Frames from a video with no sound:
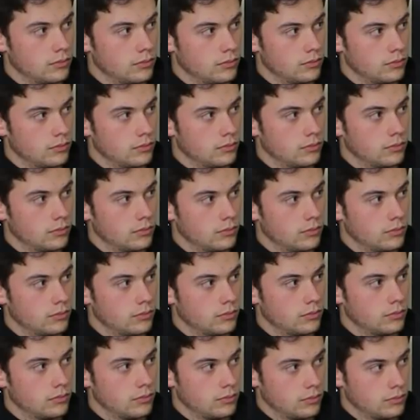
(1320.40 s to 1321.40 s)

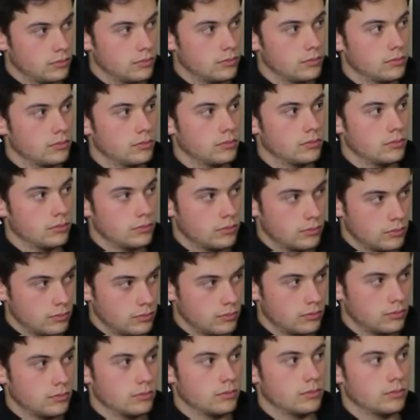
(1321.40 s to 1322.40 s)

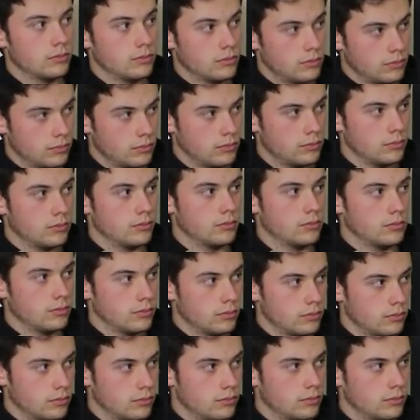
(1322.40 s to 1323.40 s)
The person shown says nothing.